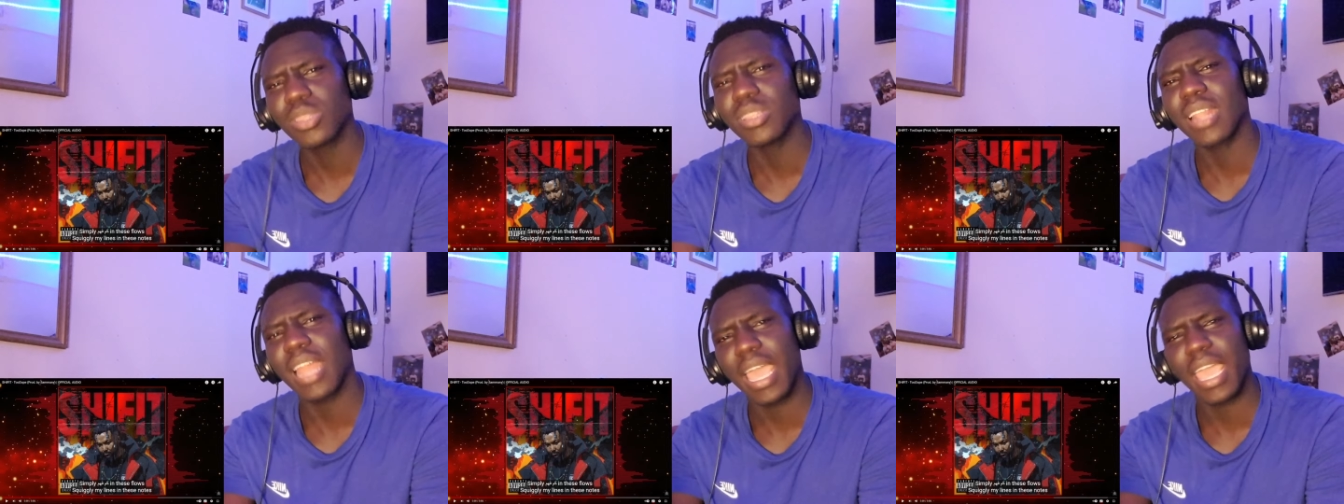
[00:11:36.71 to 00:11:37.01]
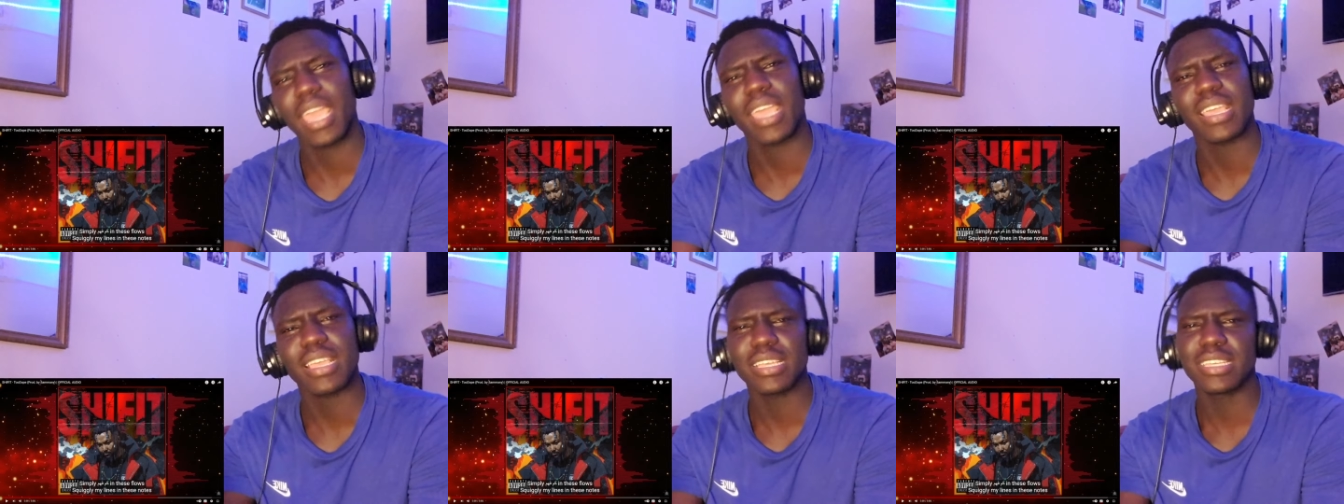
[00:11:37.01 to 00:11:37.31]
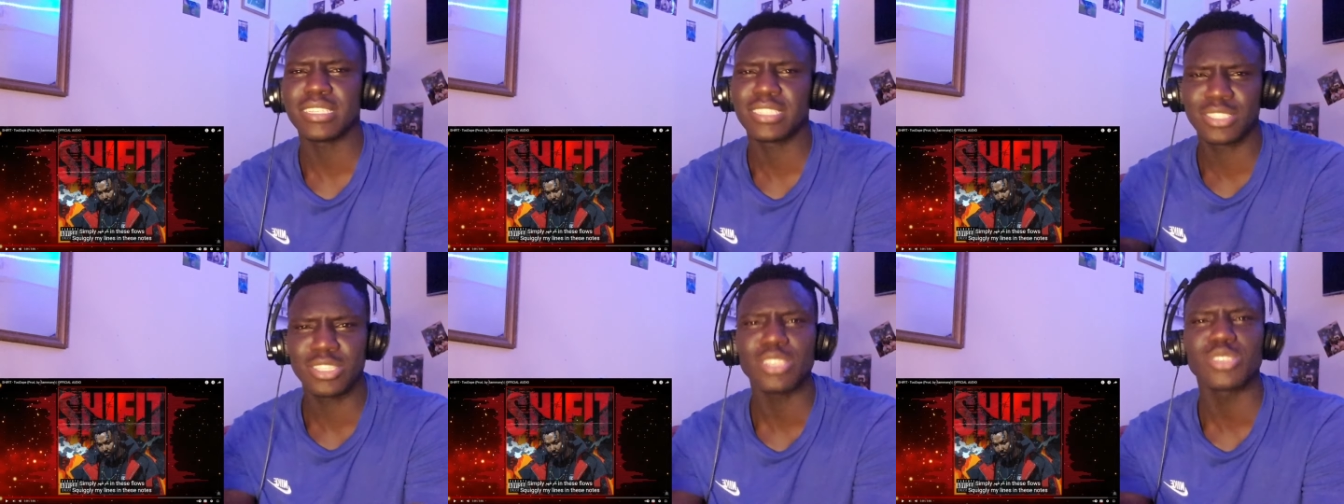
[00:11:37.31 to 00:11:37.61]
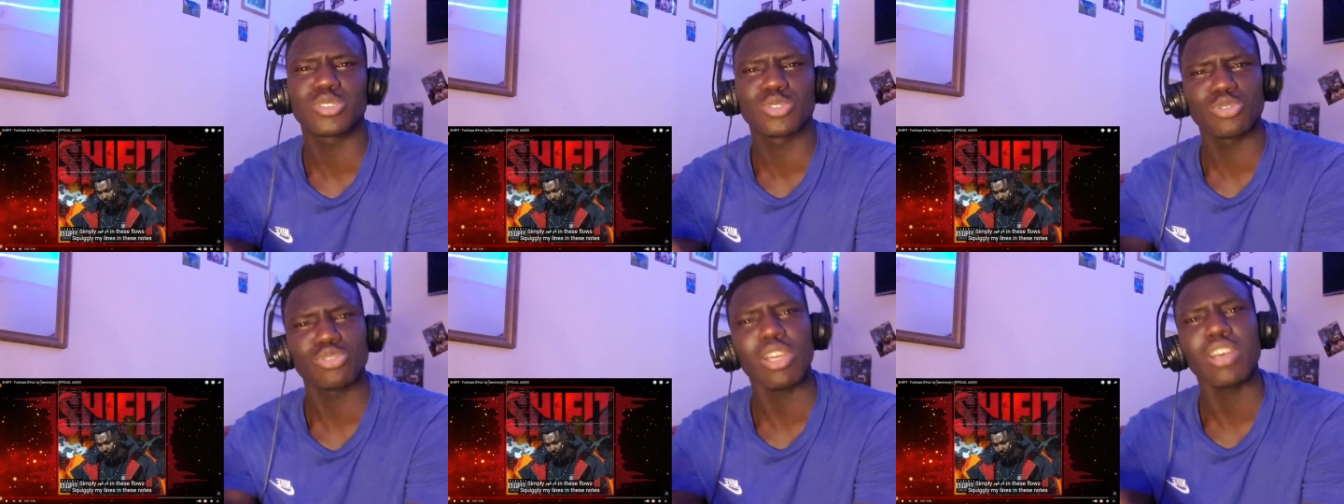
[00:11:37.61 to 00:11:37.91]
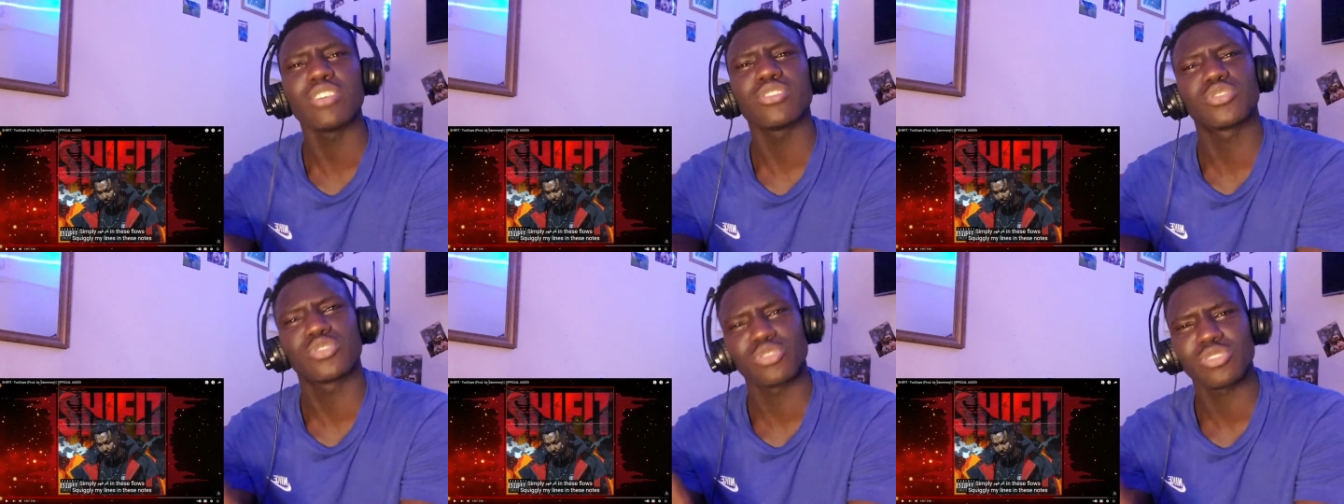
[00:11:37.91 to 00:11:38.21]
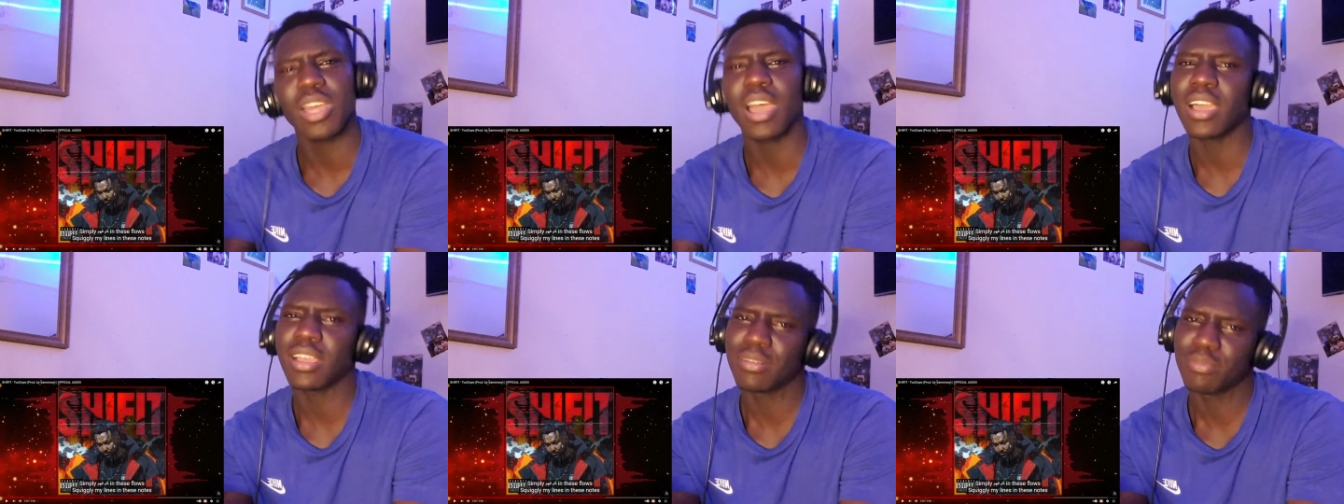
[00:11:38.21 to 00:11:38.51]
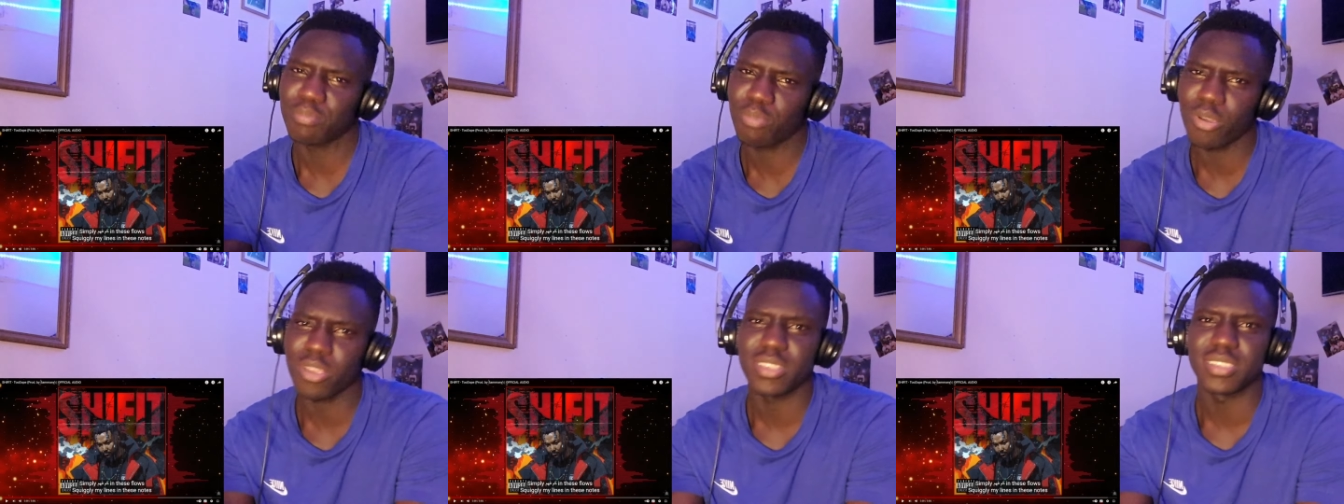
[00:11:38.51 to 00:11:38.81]
like, is this
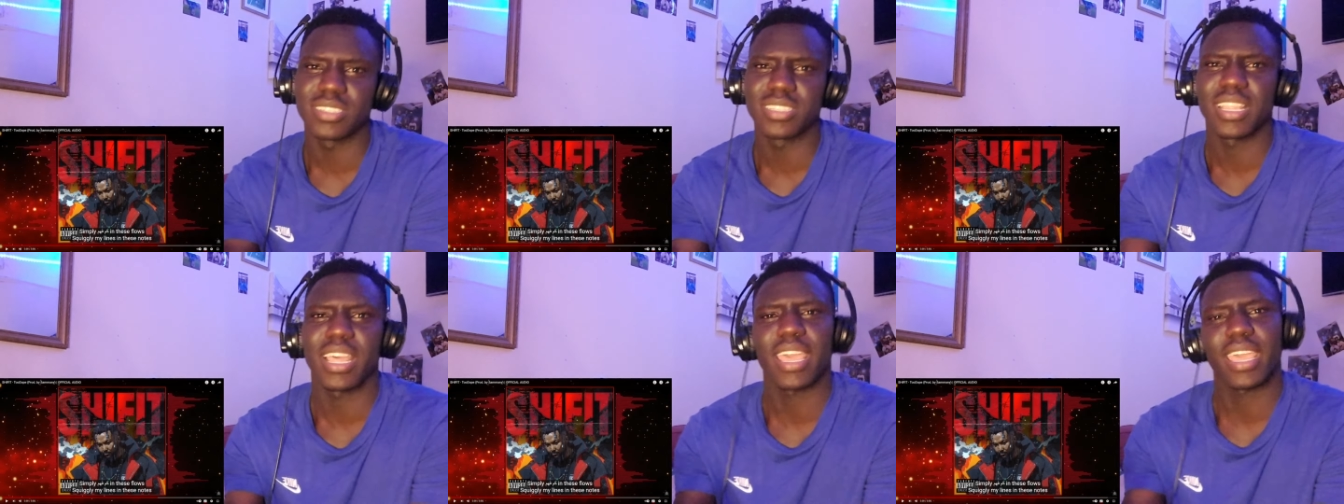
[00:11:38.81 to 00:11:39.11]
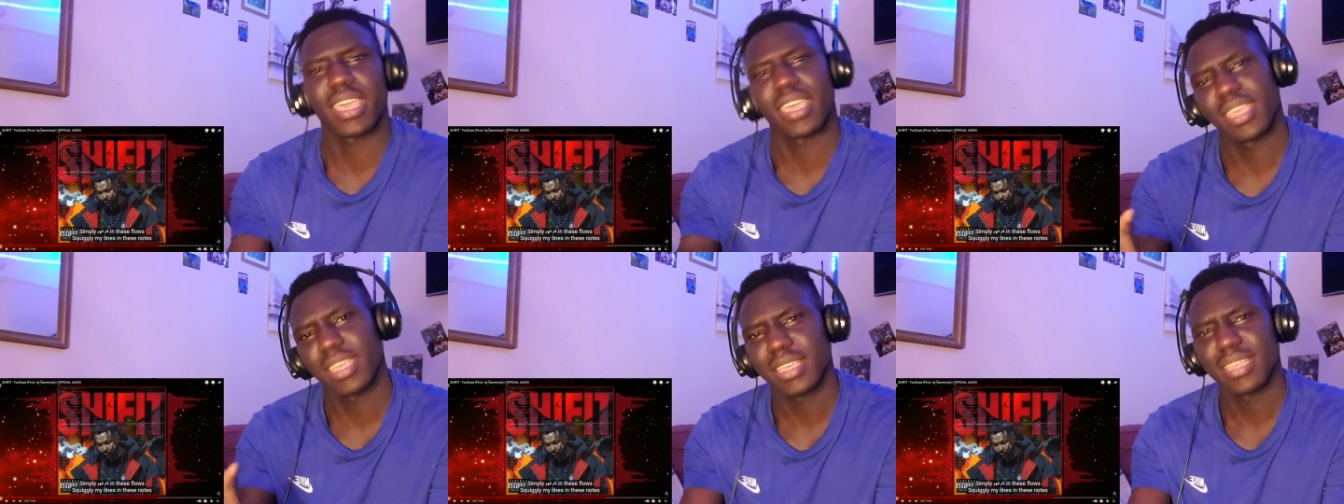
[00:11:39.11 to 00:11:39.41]
Sudan, boys, like,